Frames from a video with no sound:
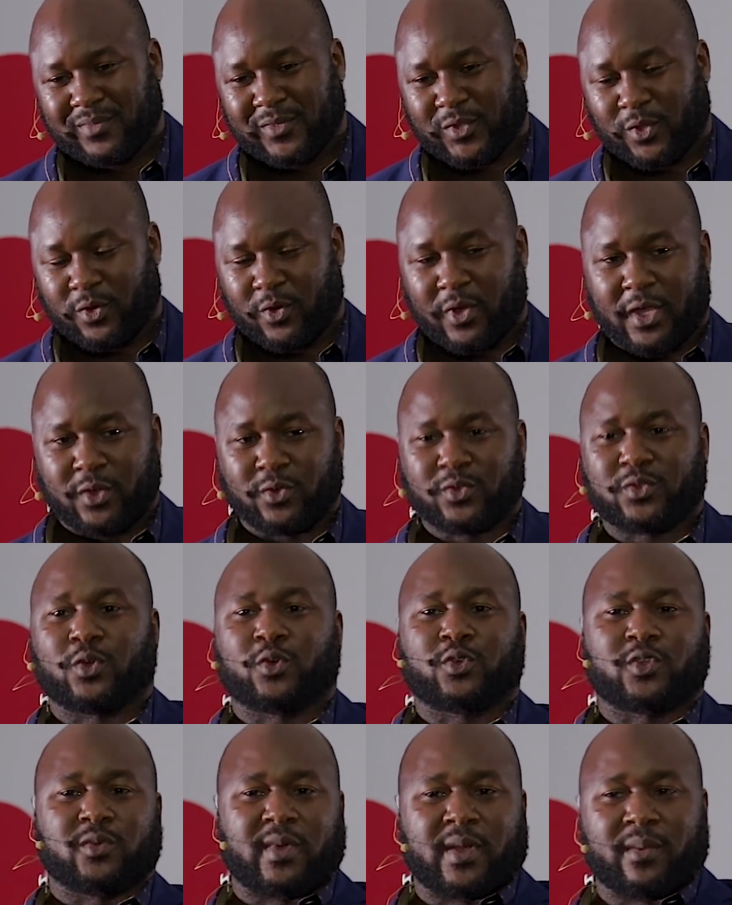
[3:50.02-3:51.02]
So, I used
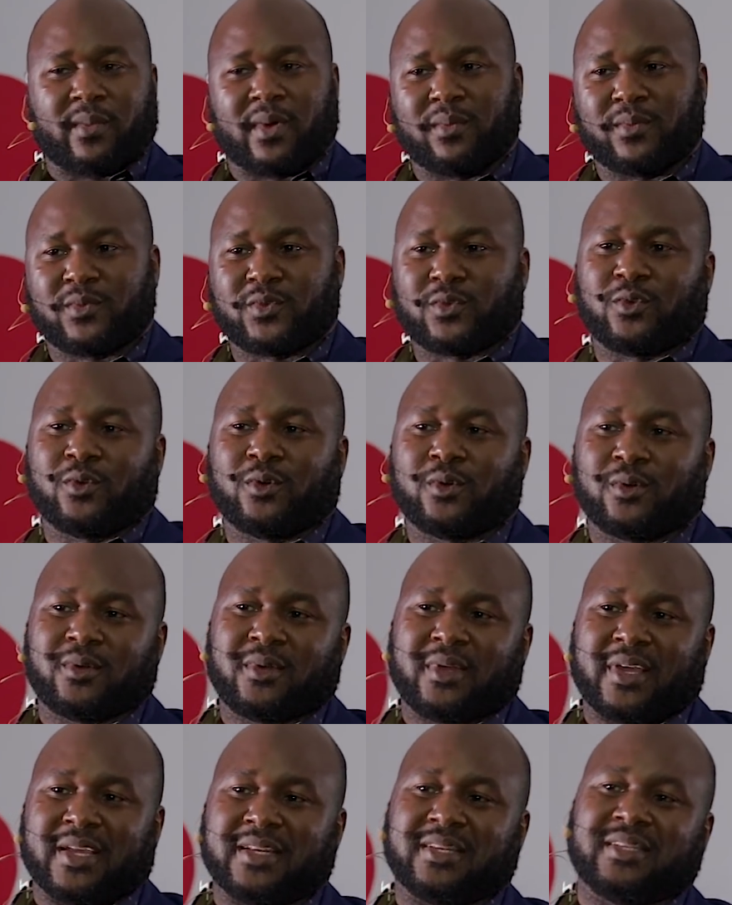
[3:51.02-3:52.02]
to talk to my mom to go
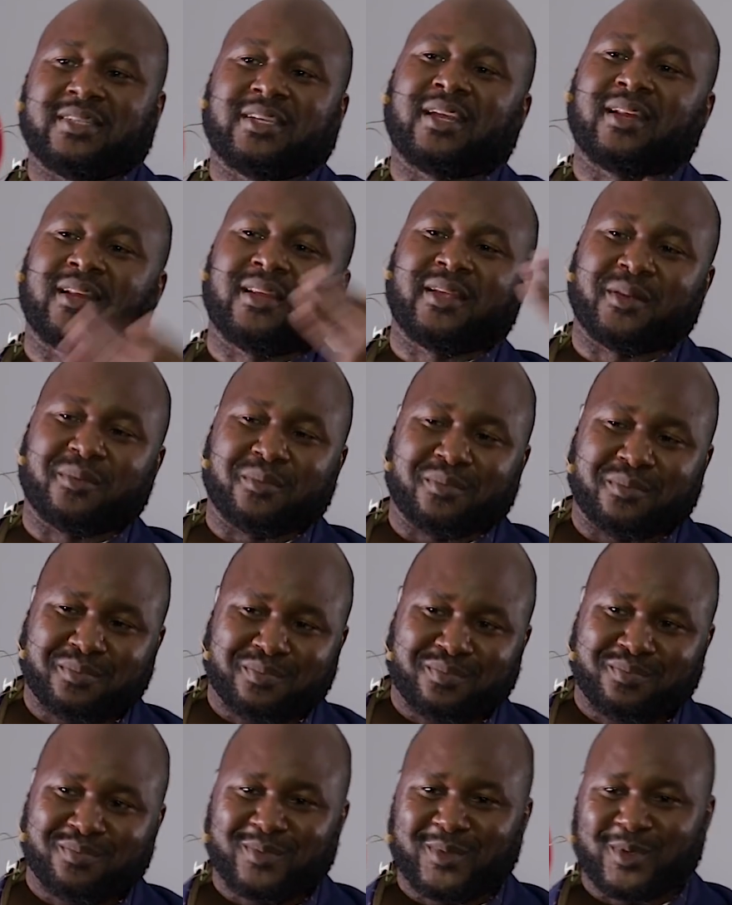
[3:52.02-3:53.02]
and tell him,
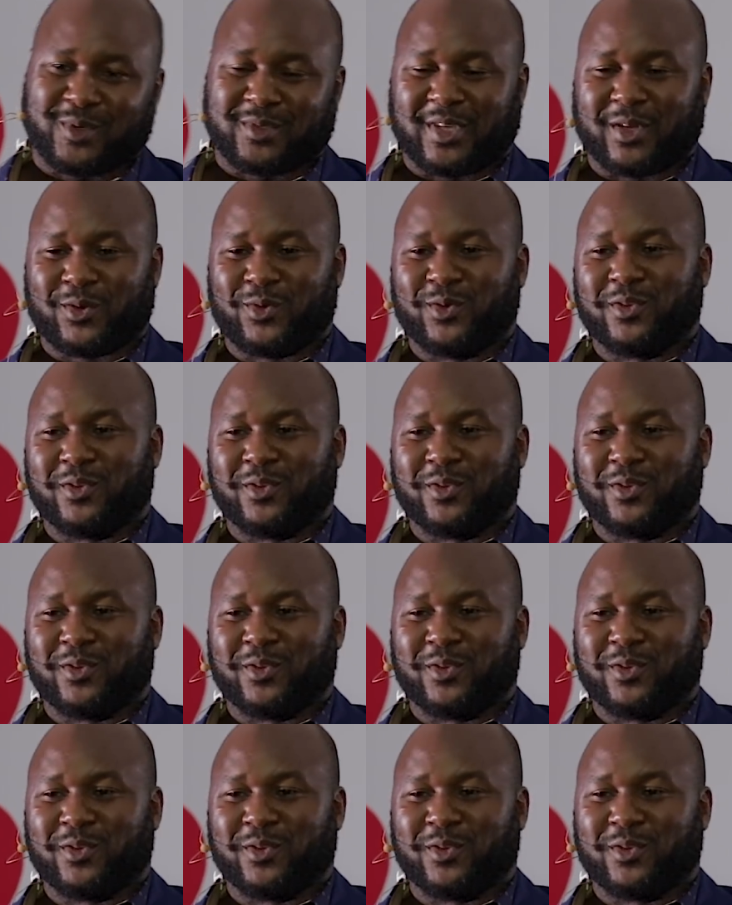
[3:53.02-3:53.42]
because I